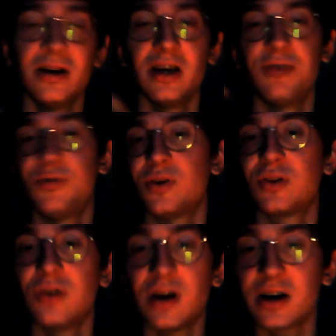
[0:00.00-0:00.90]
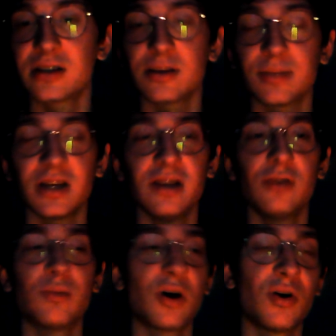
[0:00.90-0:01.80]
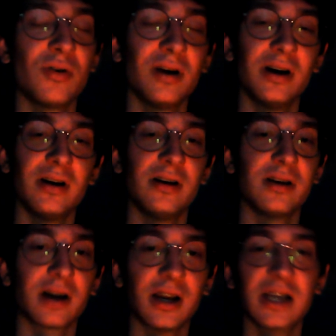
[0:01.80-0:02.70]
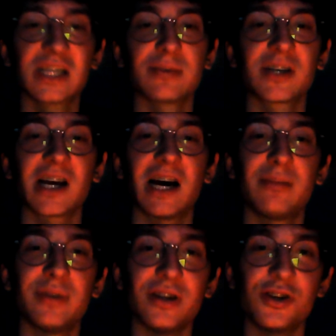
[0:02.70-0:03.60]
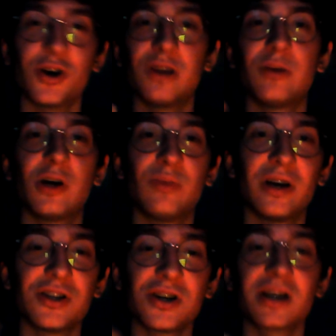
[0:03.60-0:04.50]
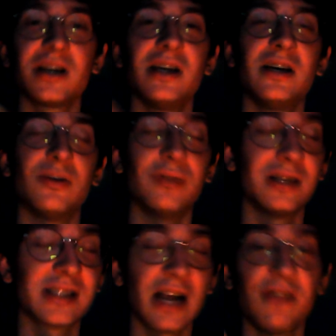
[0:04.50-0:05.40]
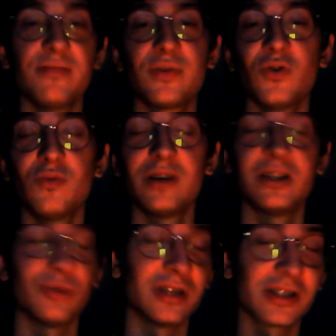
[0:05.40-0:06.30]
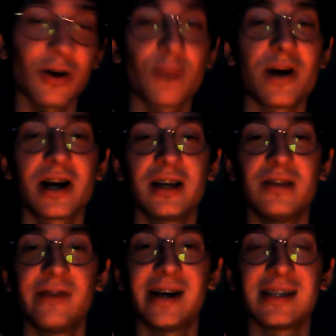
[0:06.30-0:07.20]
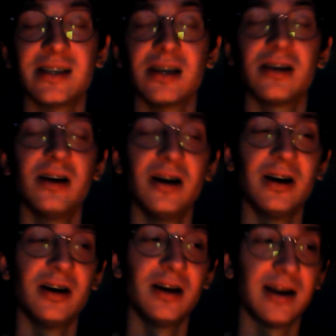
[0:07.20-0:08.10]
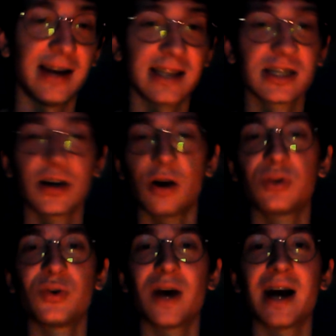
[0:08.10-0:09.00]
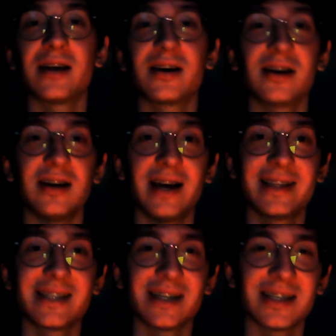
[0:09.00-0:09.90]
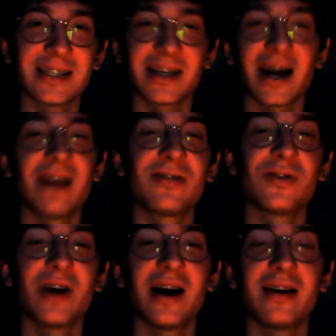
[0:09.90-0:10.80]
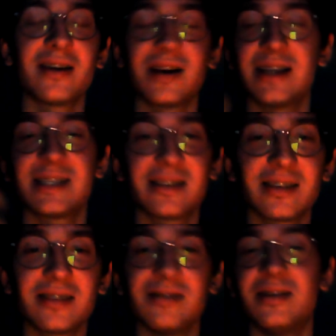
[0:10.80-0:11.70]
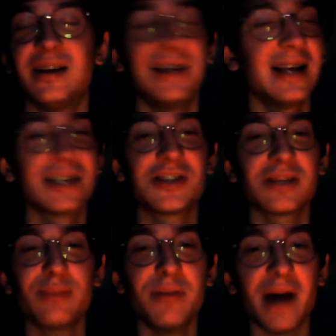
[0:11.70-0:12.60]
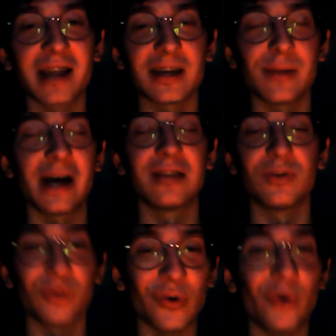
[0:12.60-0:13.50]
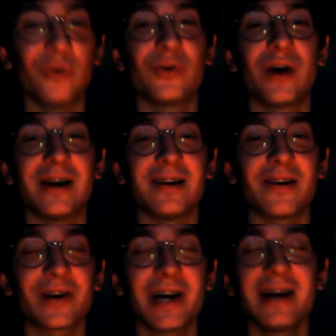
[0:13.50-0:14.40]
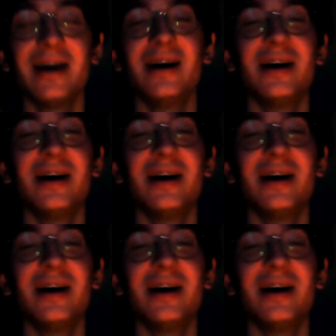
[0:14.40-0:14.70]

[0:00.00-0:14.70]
If you want to learn something new, bro, click subscribe, join me on my journey with self-improvement, with stock market investing. Let's grow together. Let's strive together. Let's just be better, man, all together. Okay.